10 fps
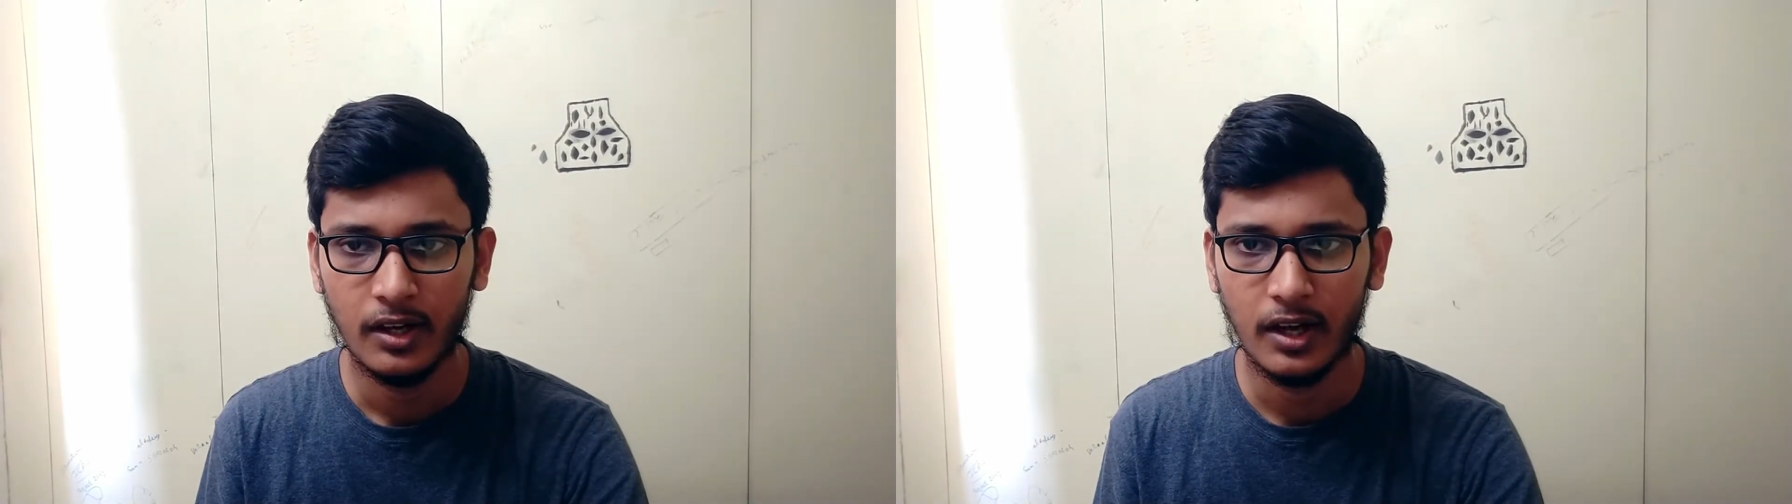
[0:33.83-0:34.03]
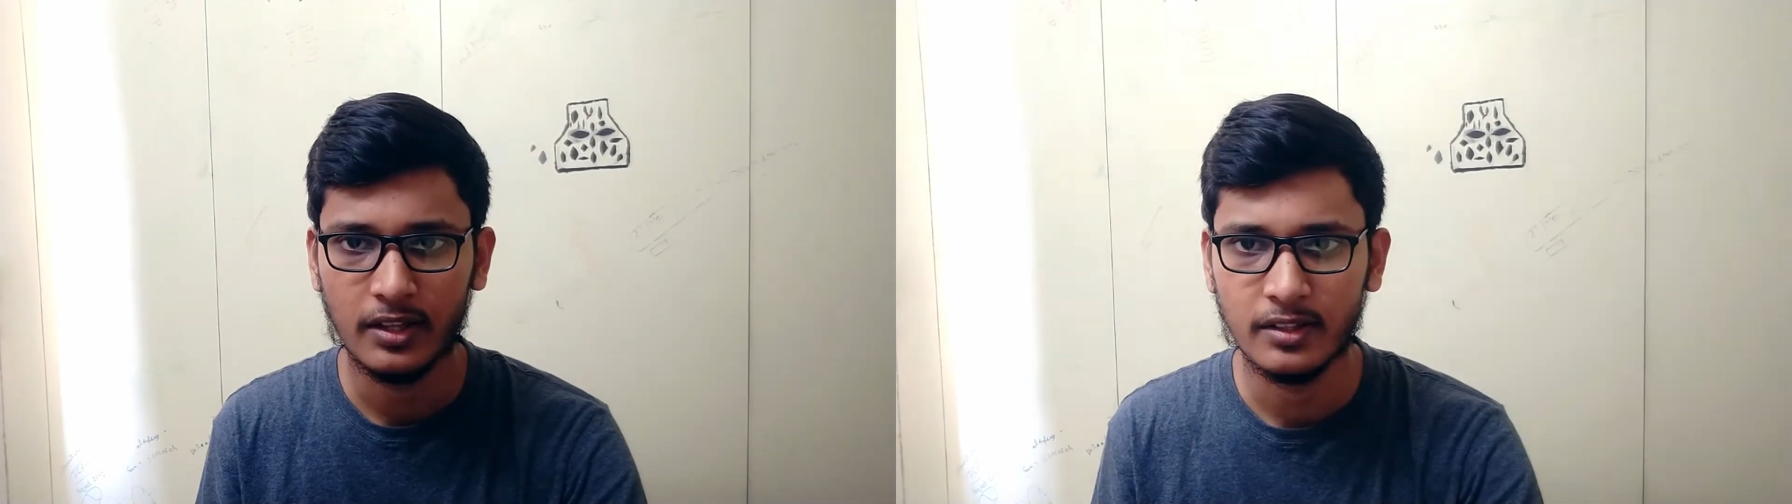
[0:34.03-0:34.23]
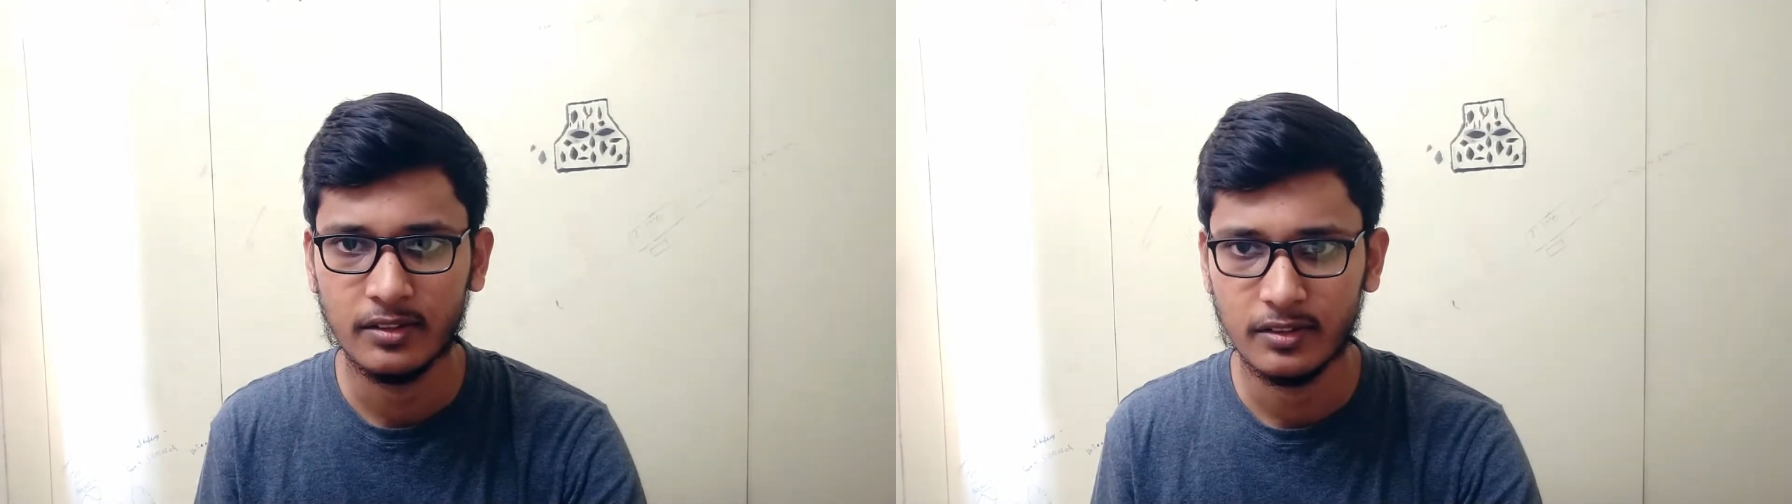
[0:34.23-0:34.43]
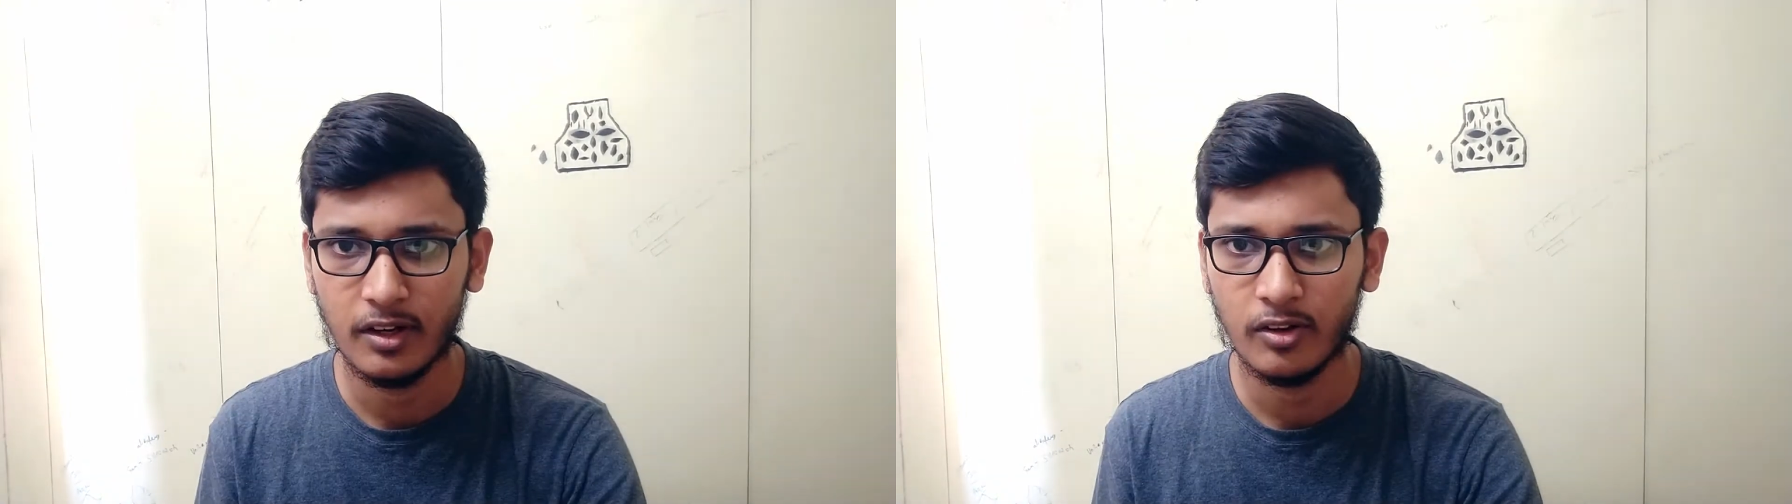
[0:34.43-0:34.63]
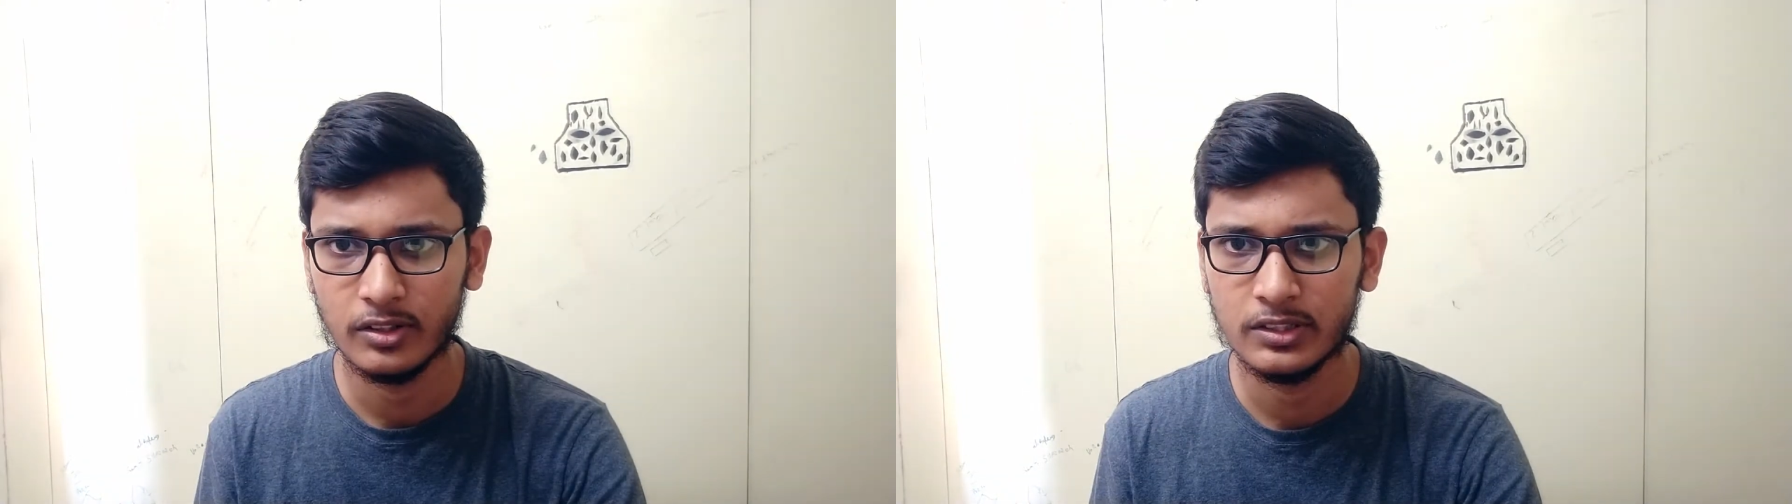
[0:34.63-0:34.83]
and
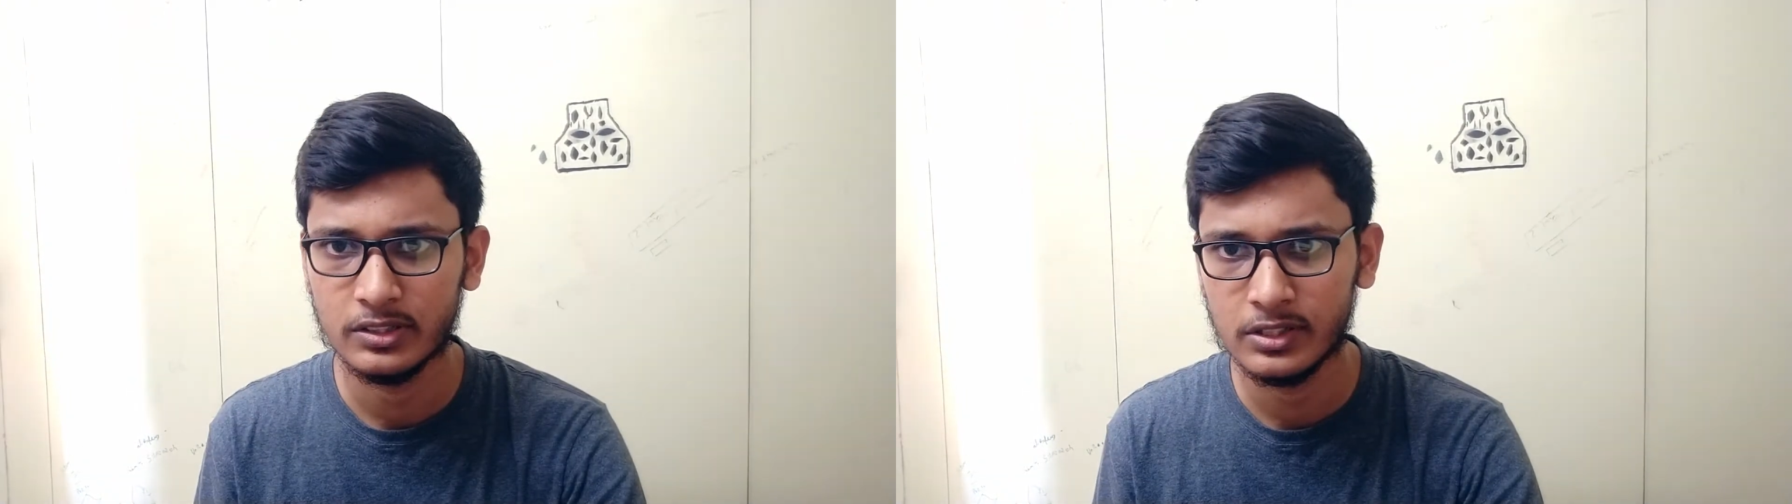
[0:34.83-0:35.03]
or the